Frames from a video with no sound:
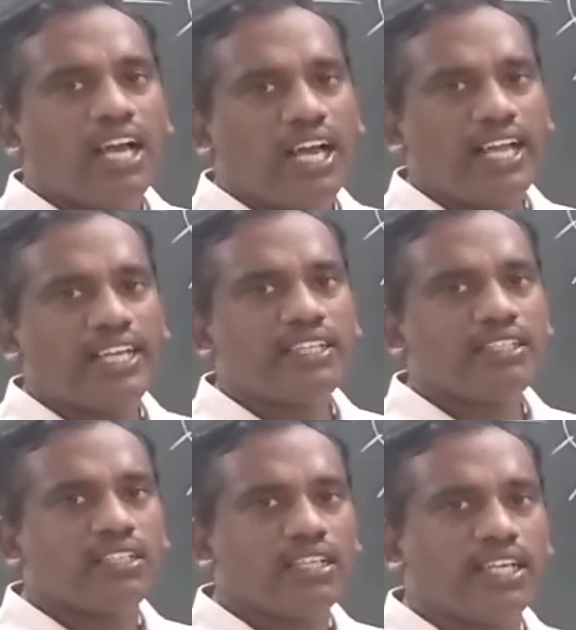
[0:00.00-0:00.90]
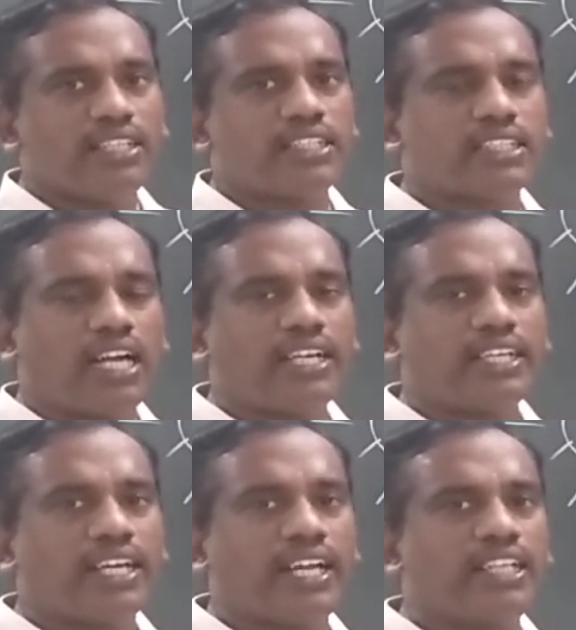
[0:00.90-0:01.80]
And in the
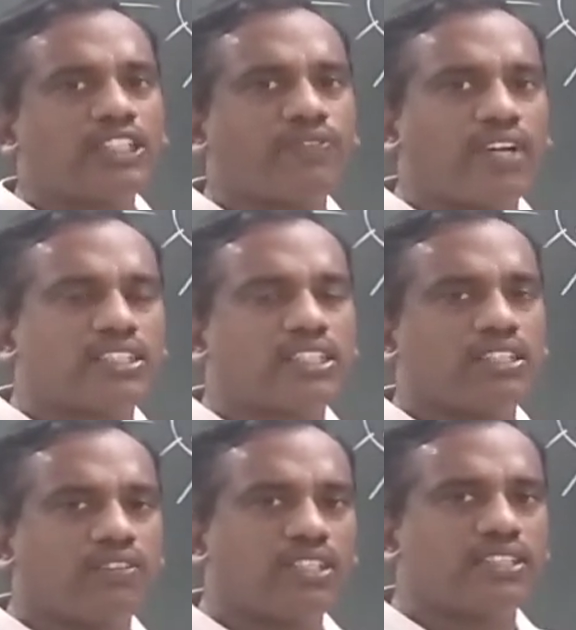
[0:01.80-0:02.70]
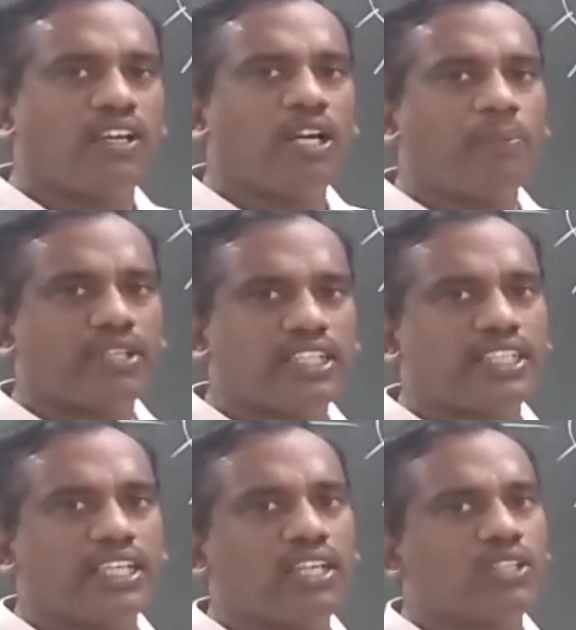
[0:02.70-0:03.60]
starting days, first it was developed in the
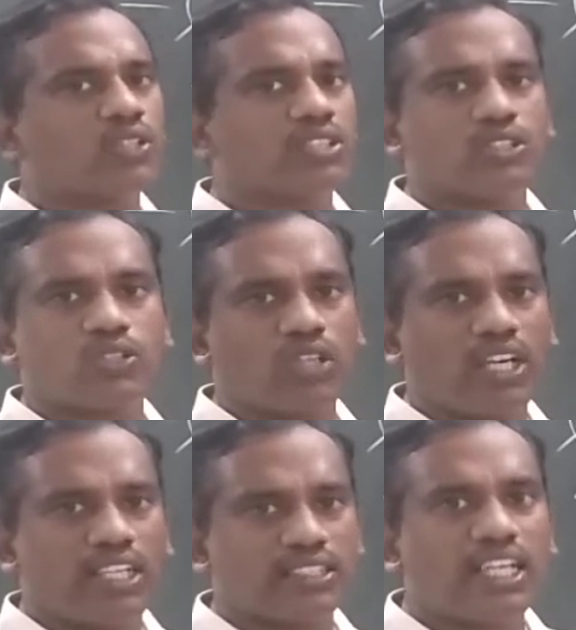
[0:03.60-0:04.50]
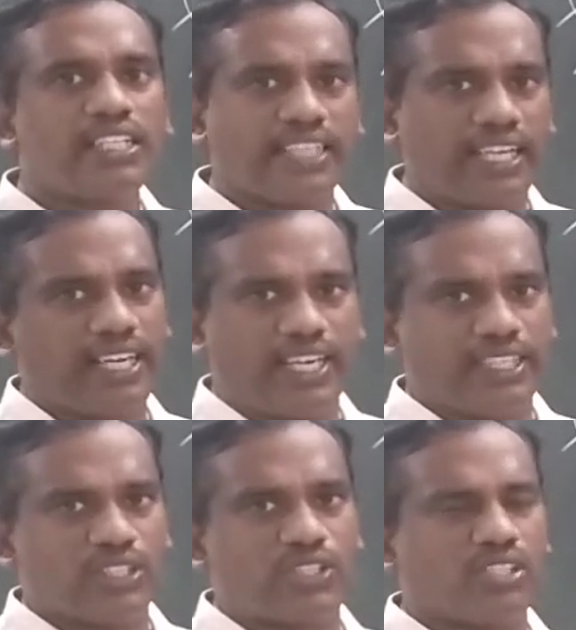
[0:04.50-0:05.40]
China, so this is called as the
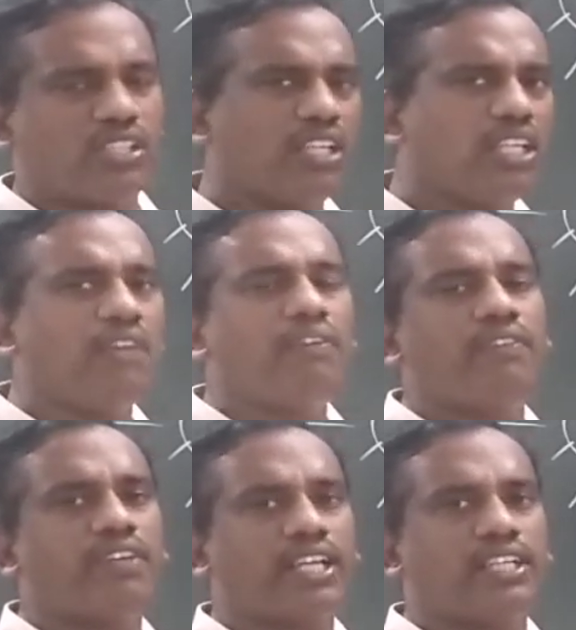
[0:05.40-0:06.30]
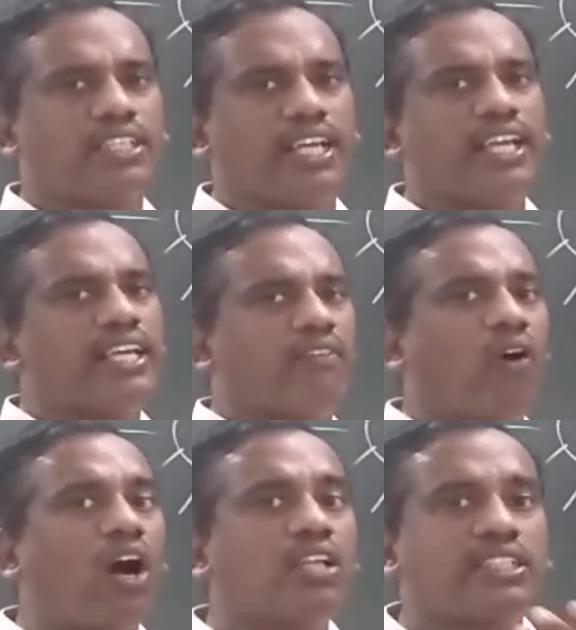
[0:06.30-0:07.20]
china dish. Even we can take a
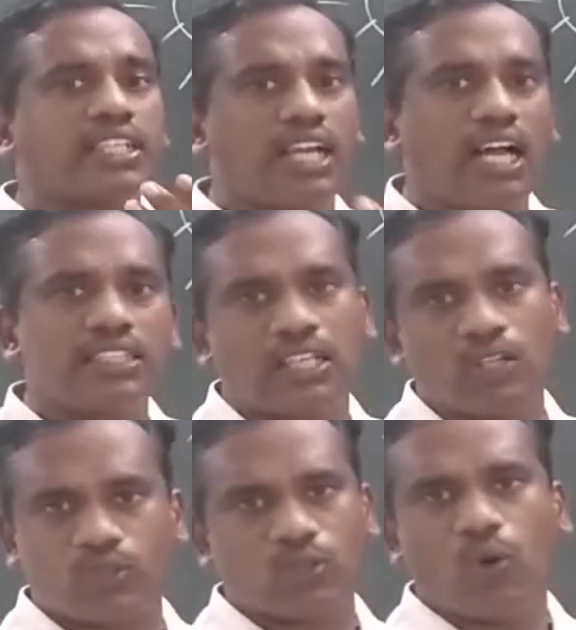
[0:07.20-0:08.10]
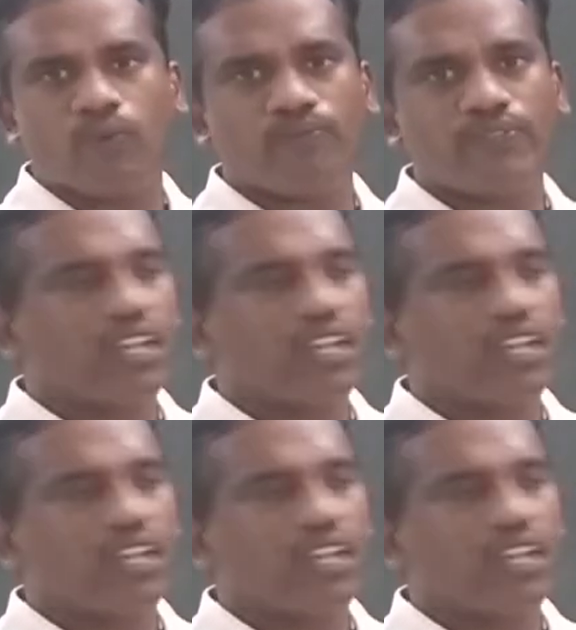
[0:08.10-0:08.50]
watch glass also.